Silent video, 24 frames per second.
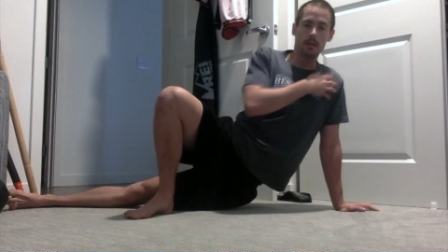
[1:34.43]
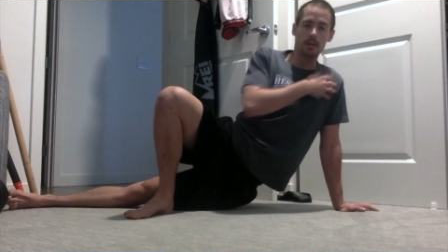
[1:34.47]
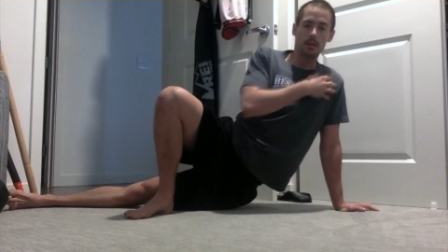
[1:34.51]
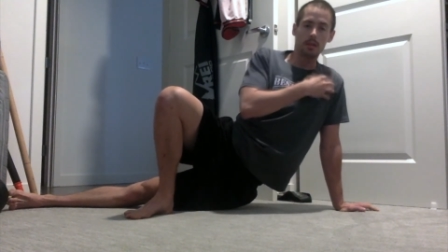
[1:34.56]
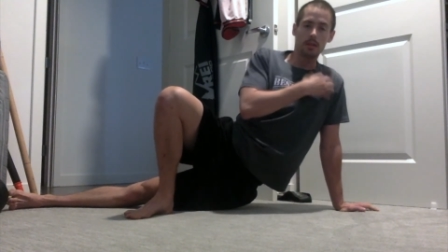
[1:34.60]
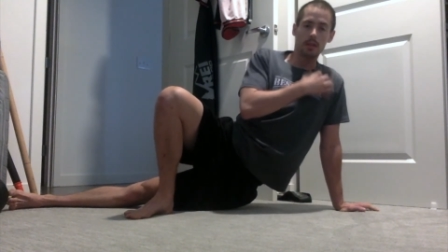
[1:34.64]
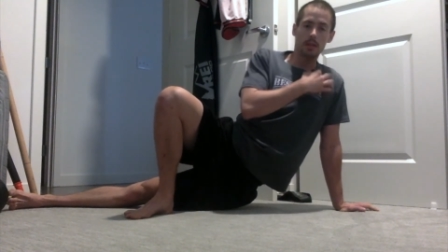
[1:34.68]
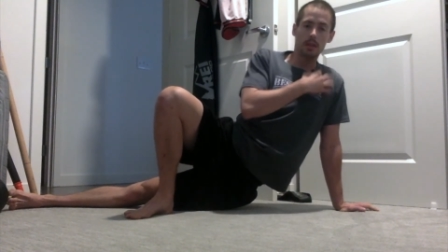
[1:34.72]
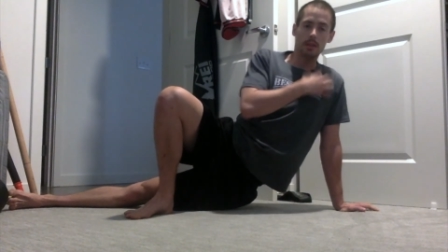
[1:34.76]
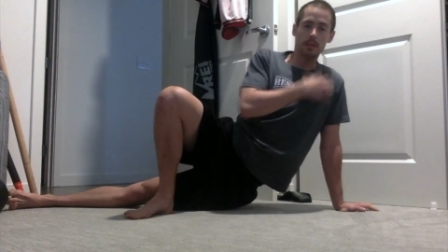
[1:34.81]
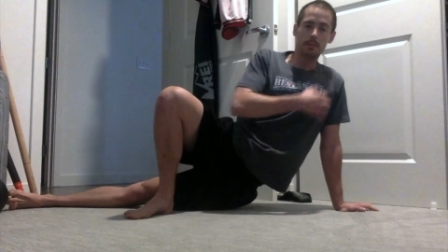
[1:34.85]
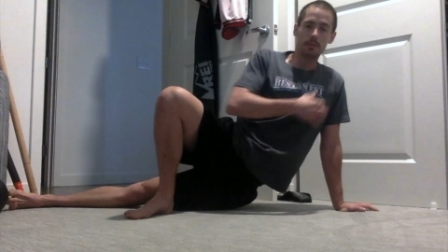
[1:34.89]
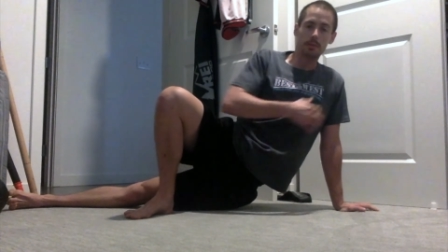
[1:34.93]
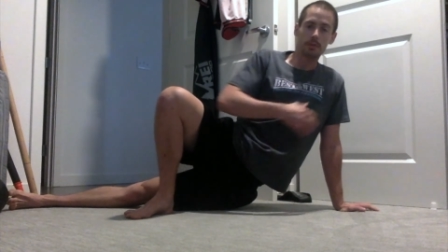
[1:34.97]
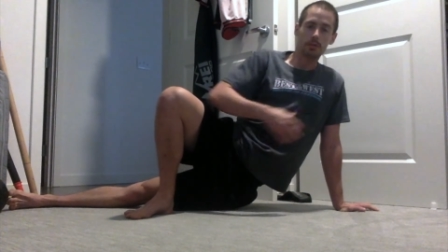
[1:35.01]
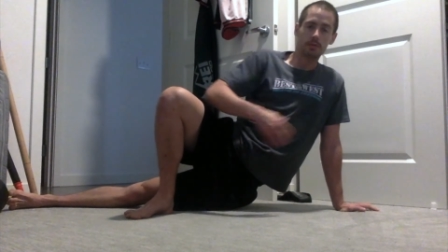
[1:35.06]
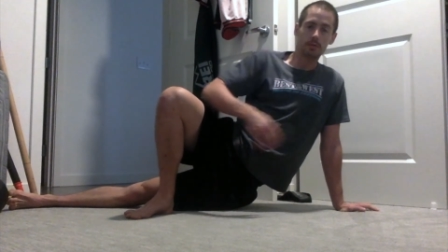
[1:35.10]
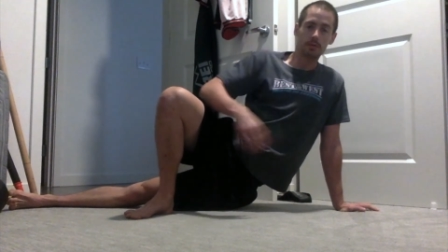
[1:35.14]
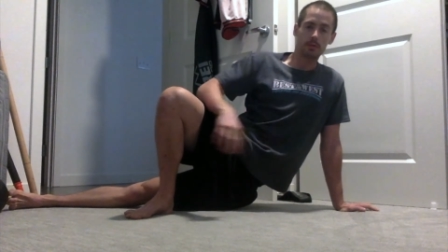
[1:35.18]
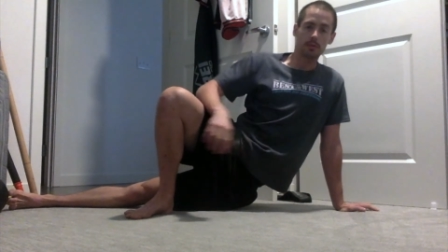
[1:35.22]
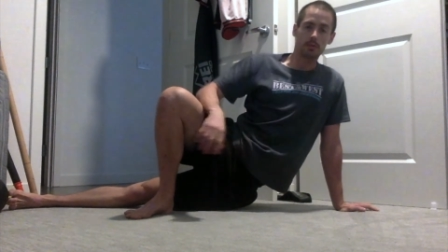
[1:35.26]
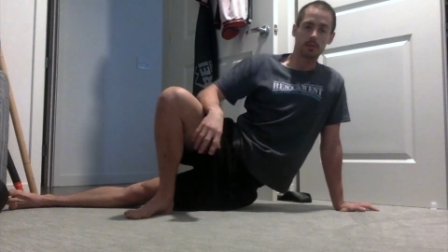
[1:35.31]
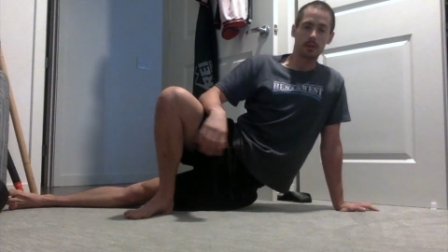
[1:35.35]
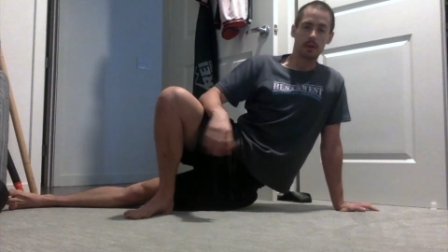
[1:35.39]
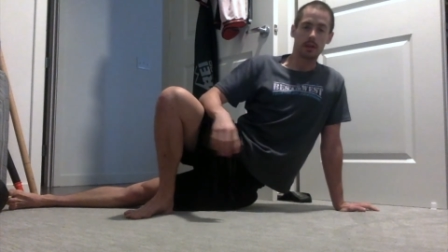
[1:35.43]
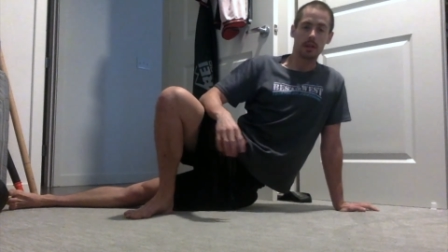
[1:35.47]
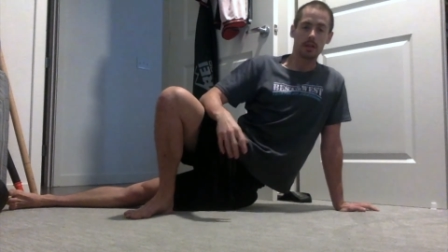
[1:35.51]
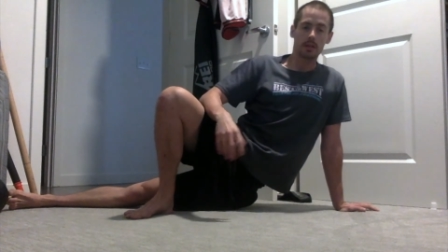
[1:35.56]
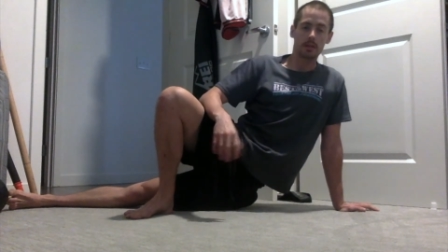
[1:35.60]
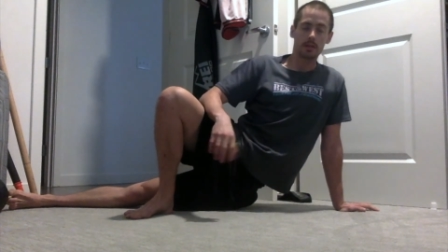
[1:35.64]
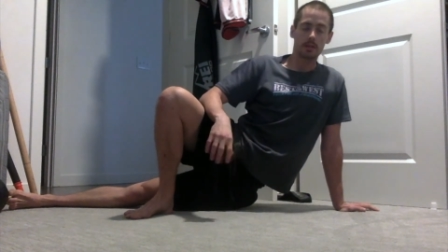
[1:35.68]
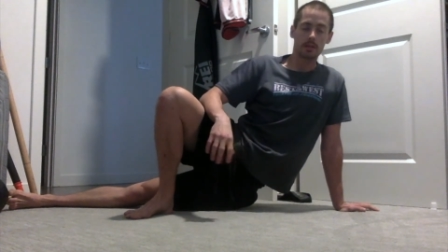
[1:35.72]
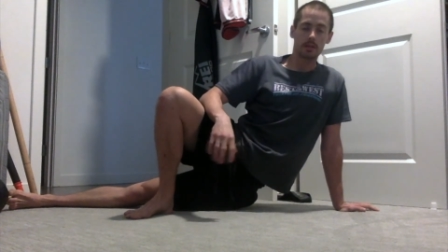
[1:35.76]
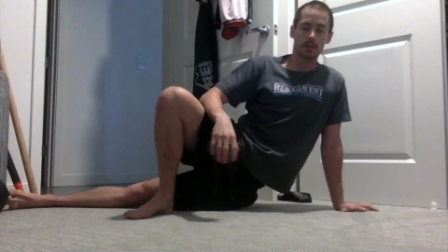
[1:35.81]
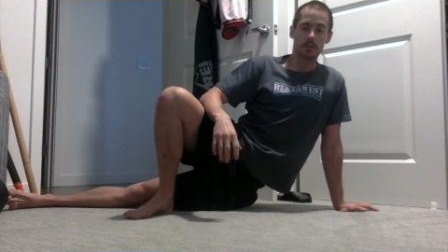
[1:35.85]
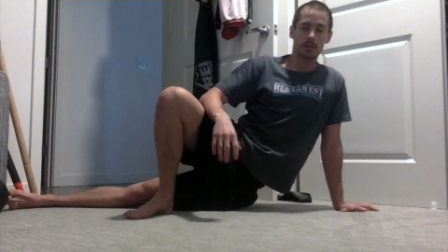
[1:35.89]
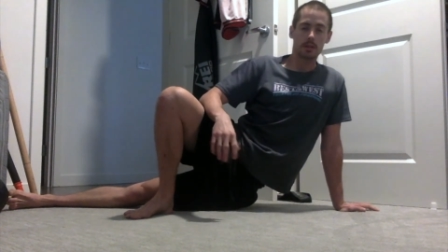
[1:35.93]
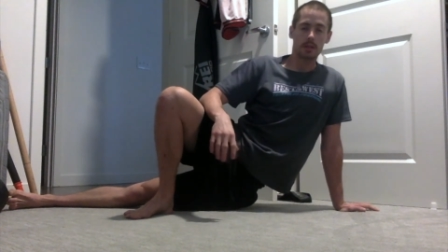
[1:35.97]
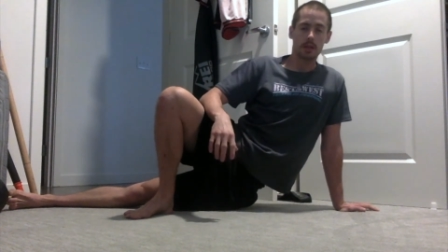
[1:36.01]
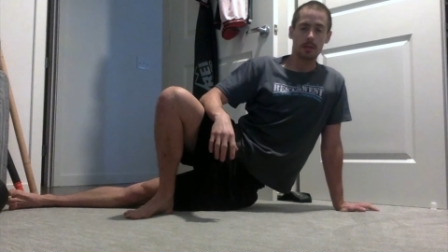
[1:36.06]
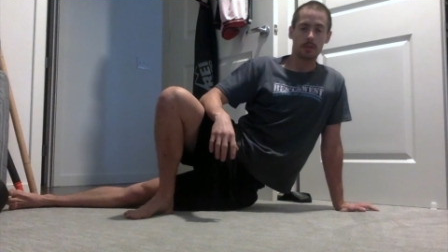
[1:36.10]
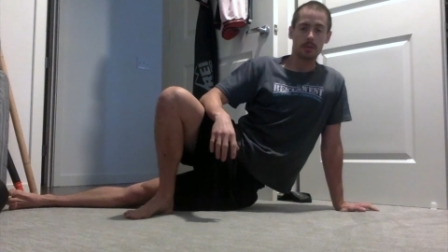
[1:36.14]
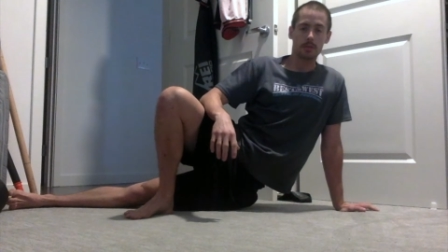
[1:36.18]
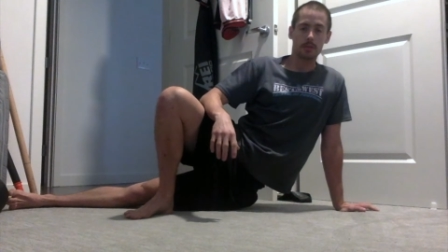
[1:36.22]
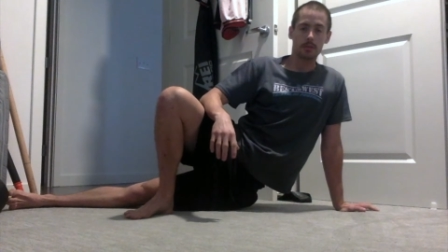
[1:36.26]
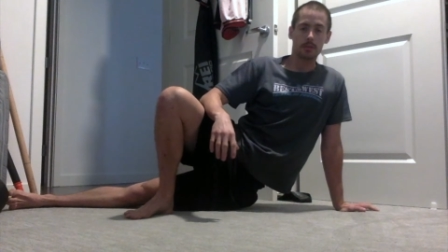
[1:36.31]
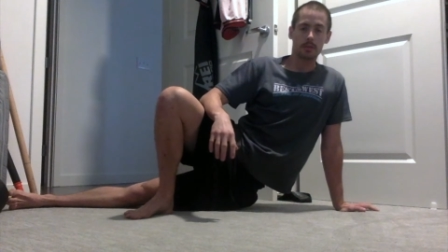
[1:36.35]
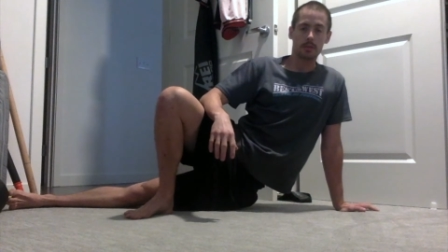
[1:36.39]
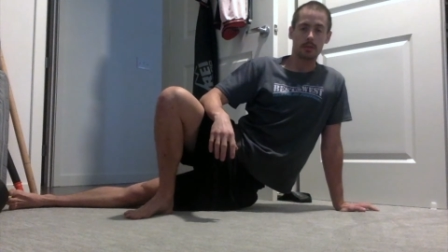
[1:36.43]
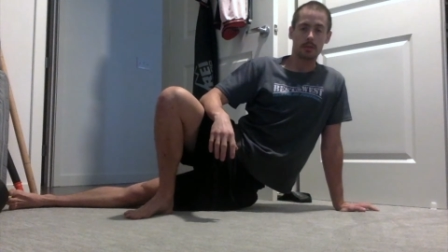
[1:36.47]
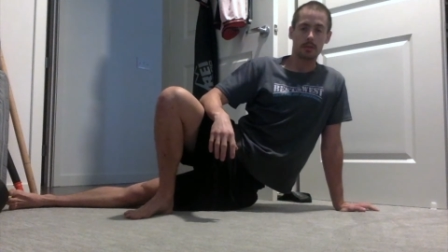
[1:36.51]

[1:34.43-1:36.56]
to keep your shoulder nice and stable.